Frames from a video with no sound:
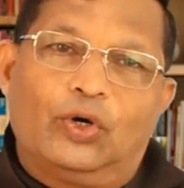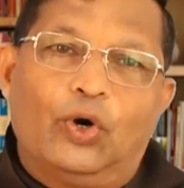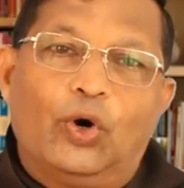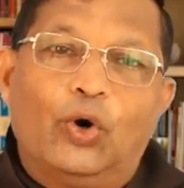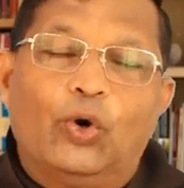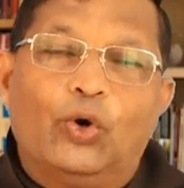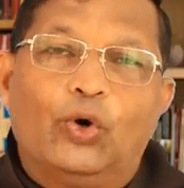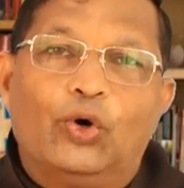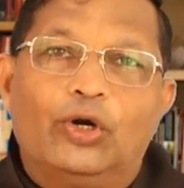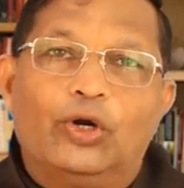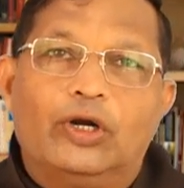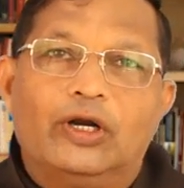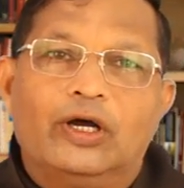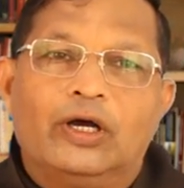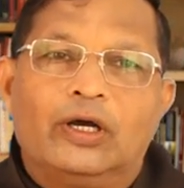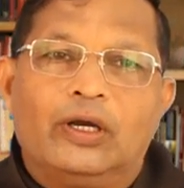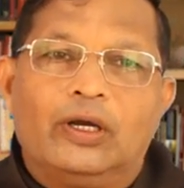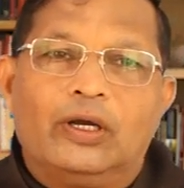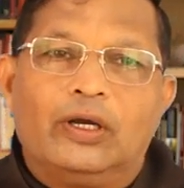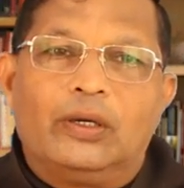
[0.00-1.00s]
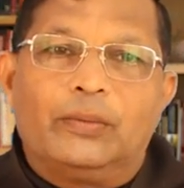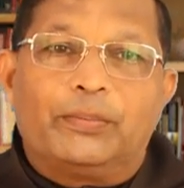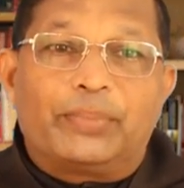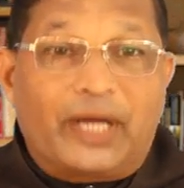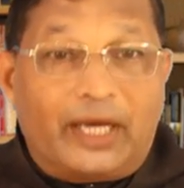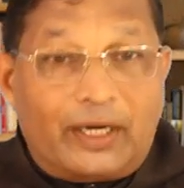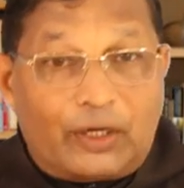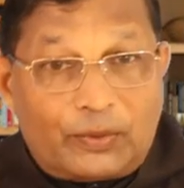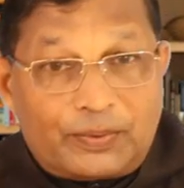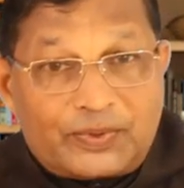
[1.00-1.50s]
or
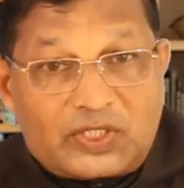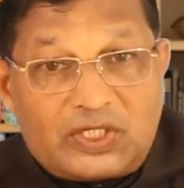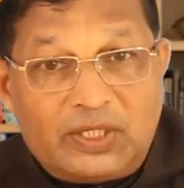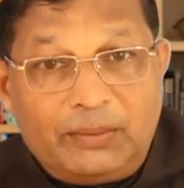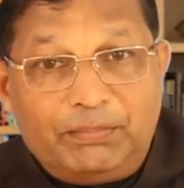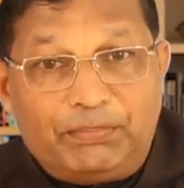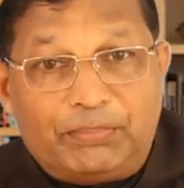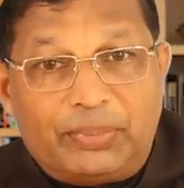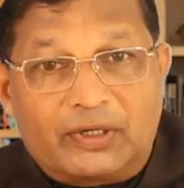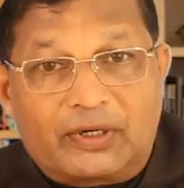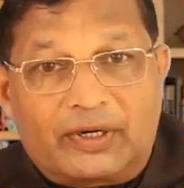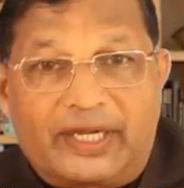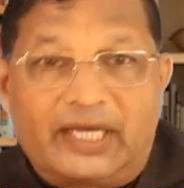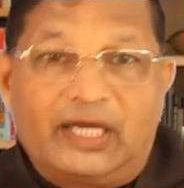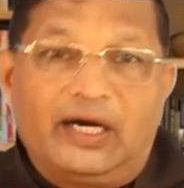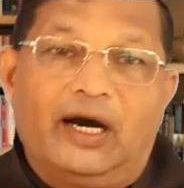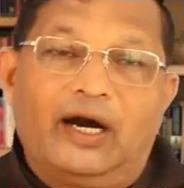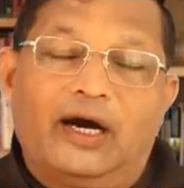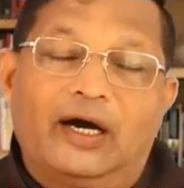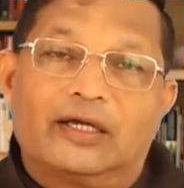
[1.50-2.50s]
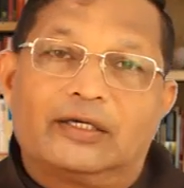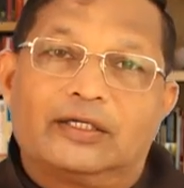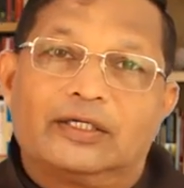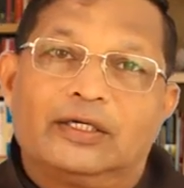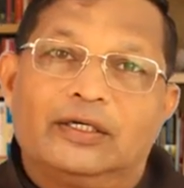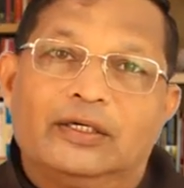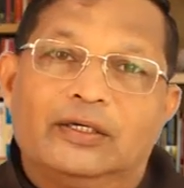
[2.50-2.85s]
prayer of simple regard,